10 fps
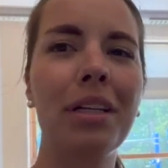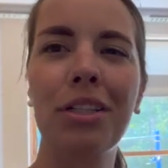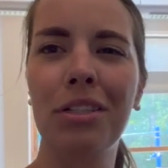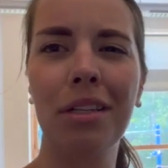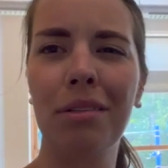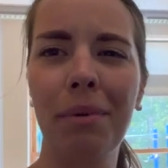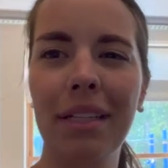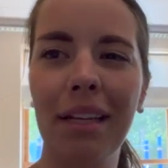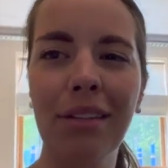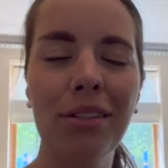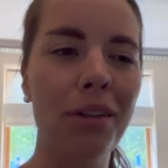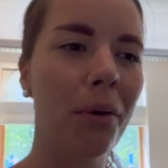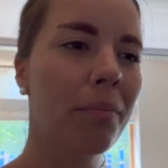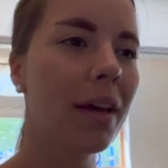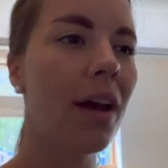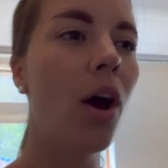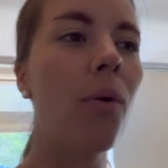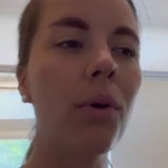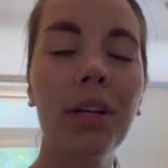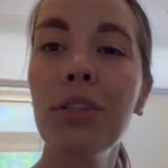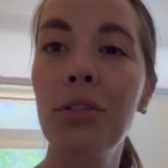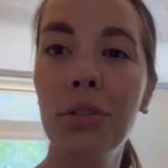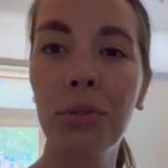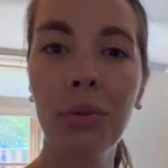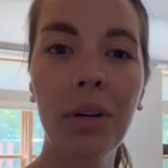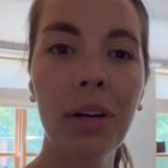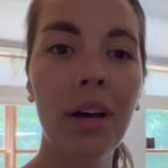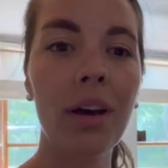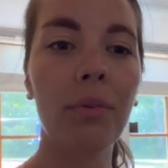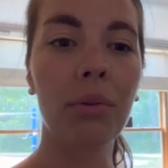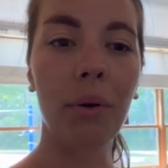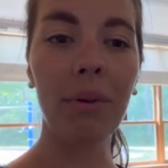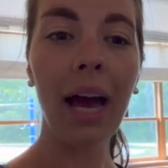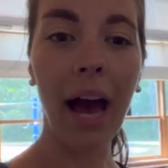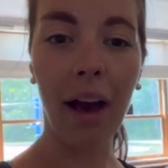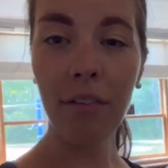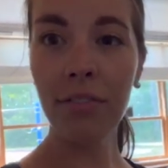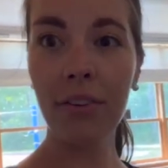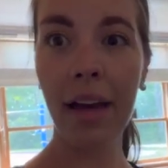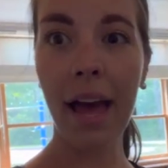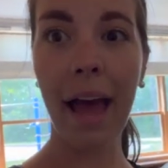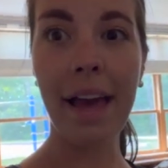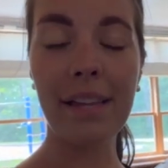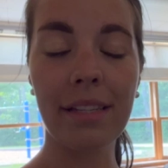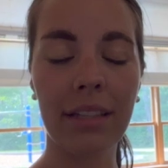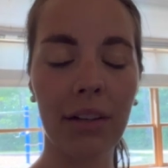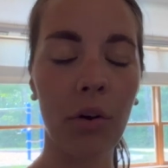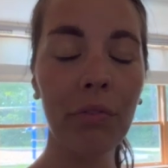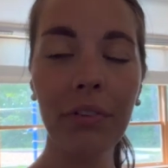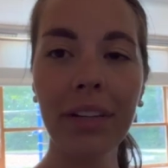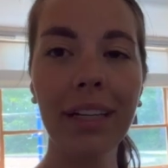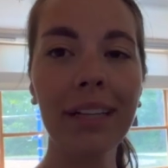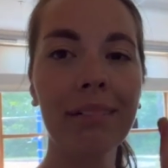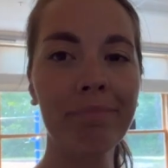It just doesn't make sense. So we're gonna do with what we have, and hopefully,